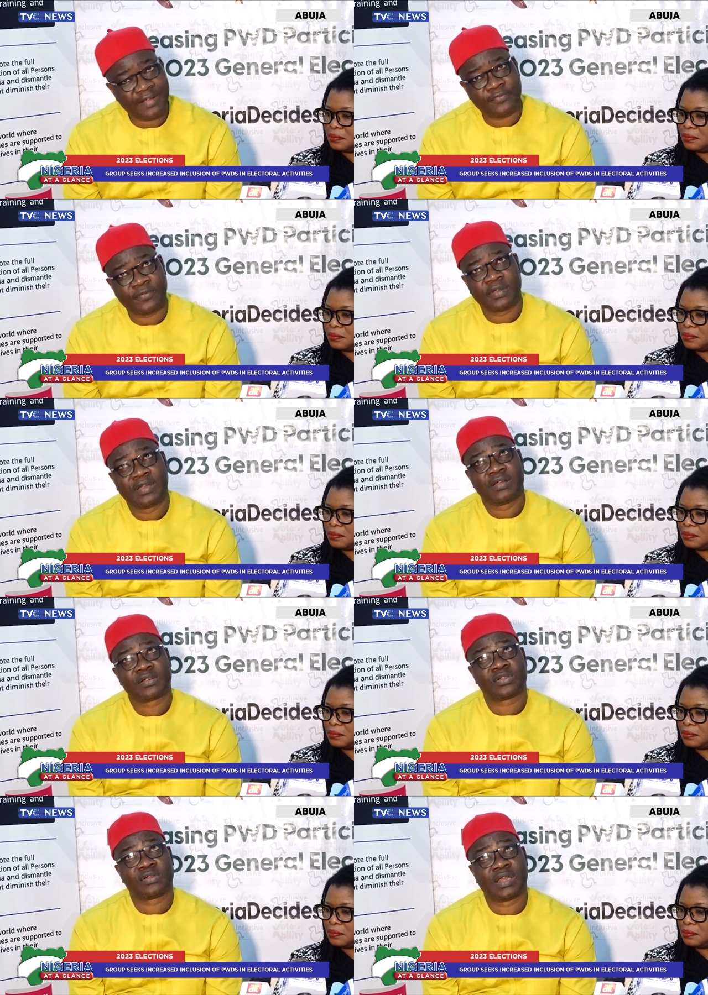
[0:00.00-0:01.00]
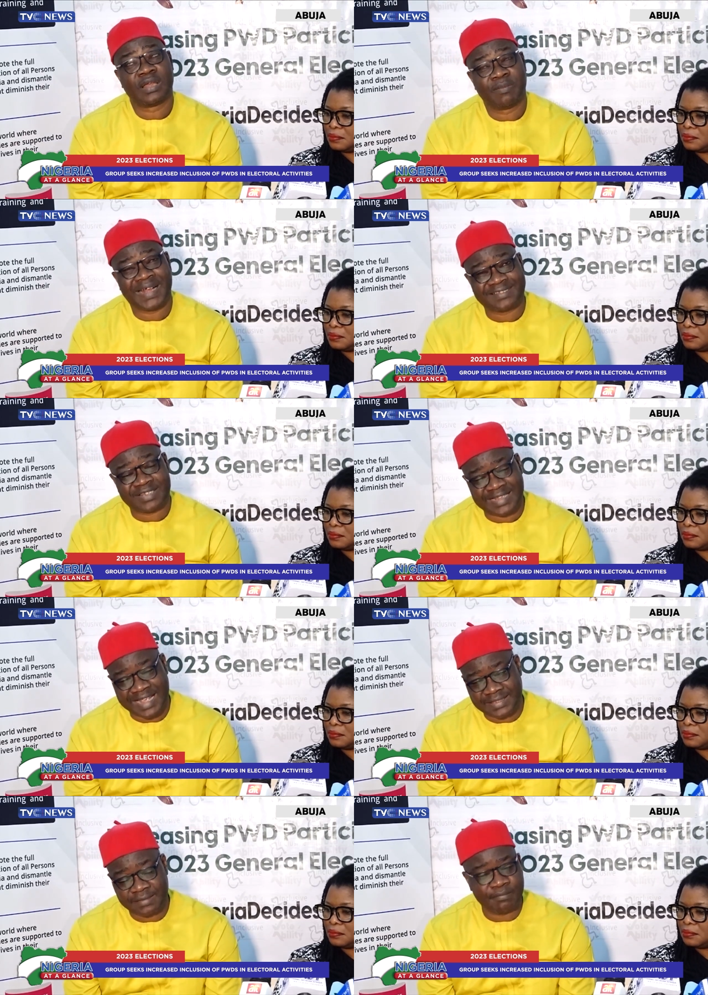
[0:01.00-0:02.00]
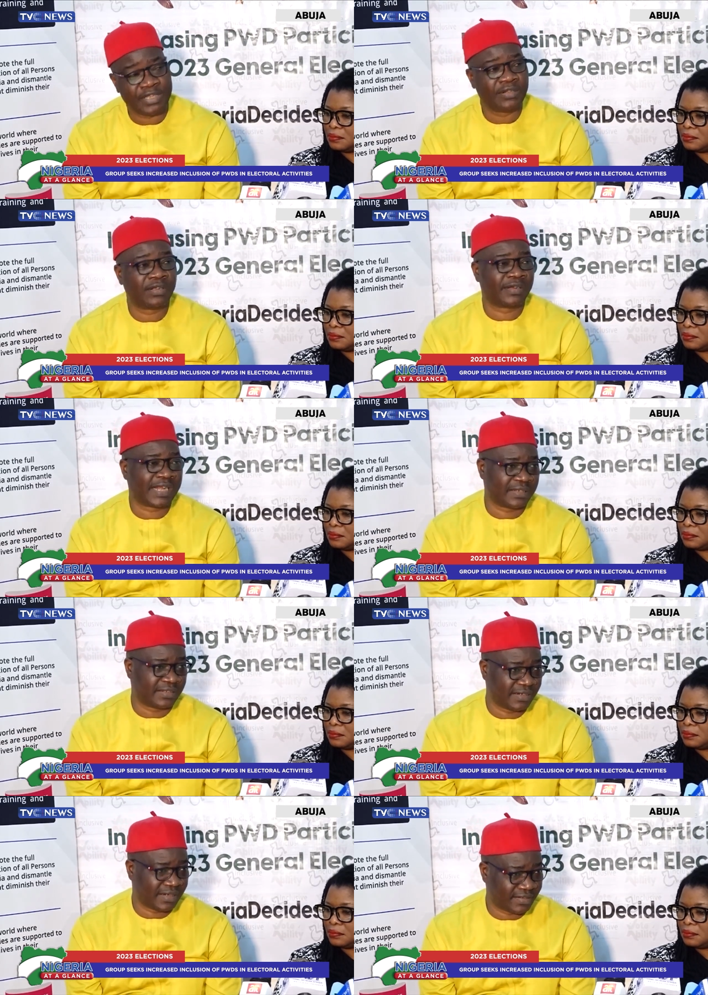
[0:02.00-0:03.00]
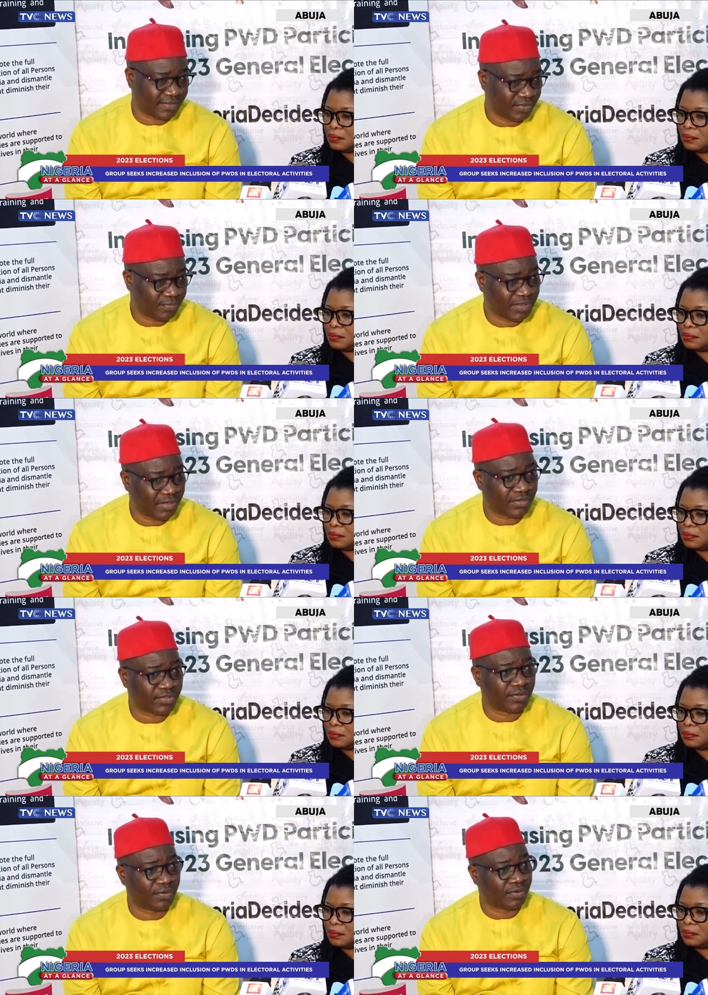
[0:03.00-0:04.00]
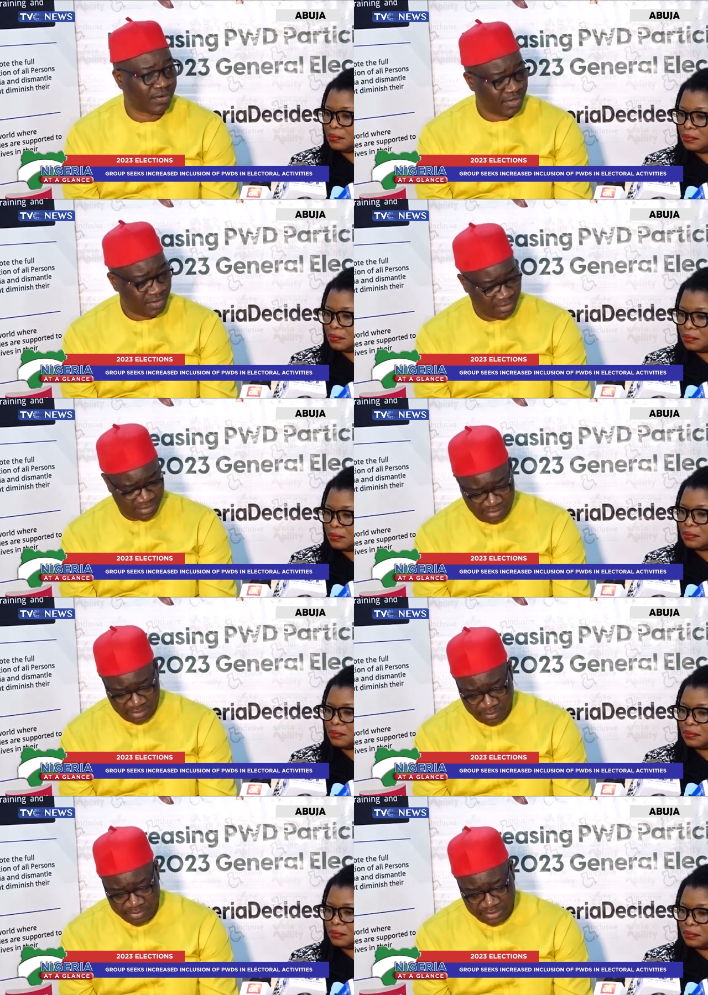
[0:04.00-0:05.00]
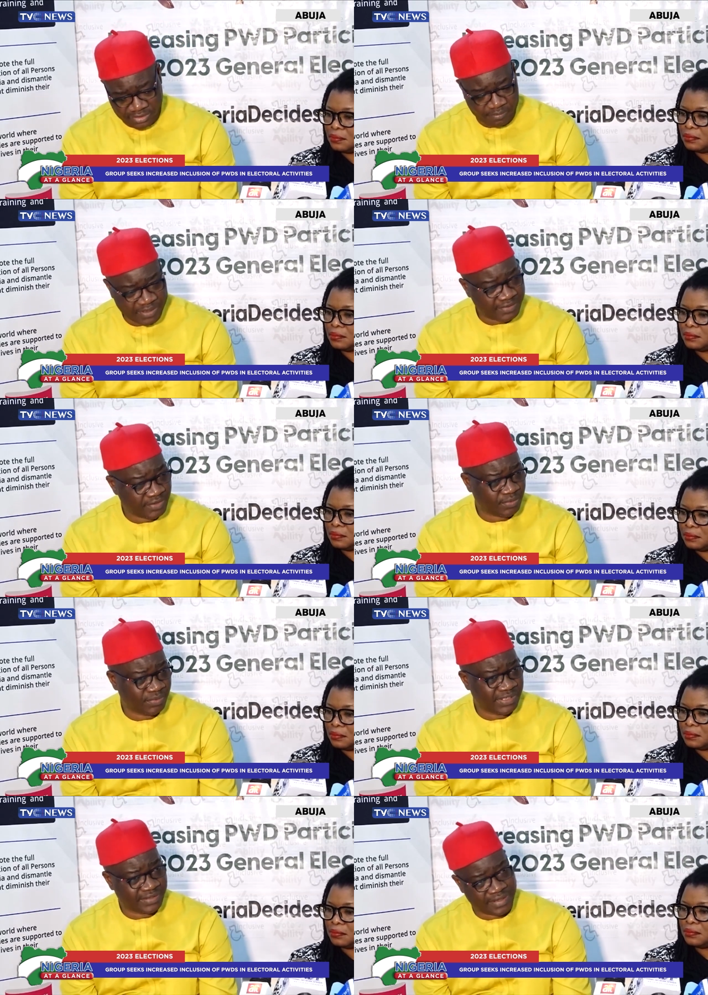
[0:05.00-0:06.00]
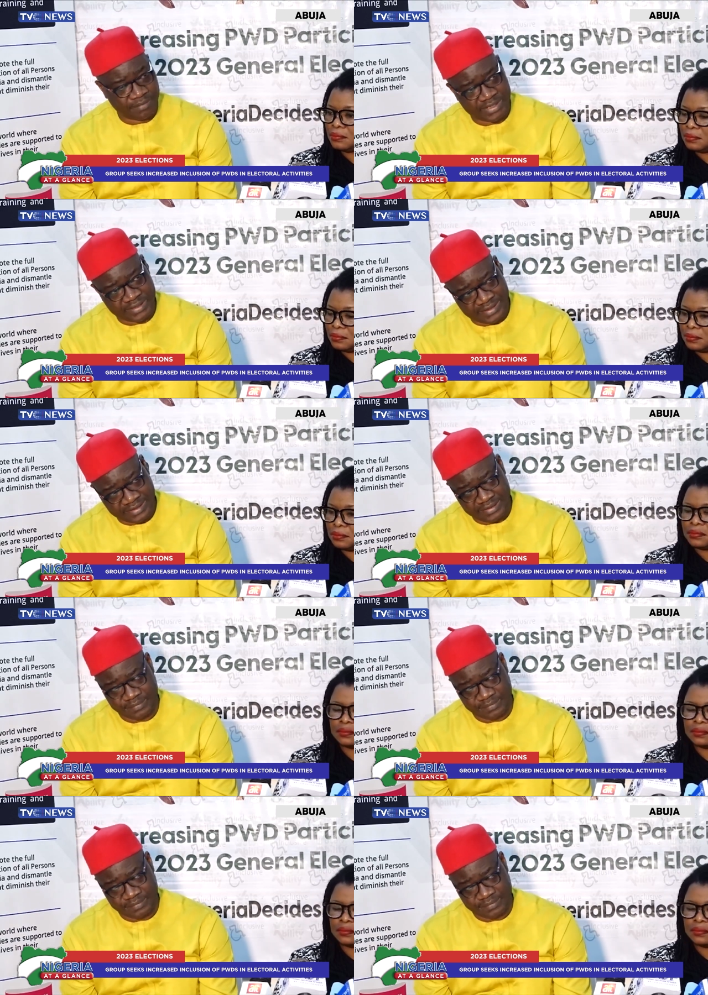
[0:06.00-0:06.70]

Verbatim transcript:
Speaker 1: have about thirty million Nigerians who belongs to community of persons with disability.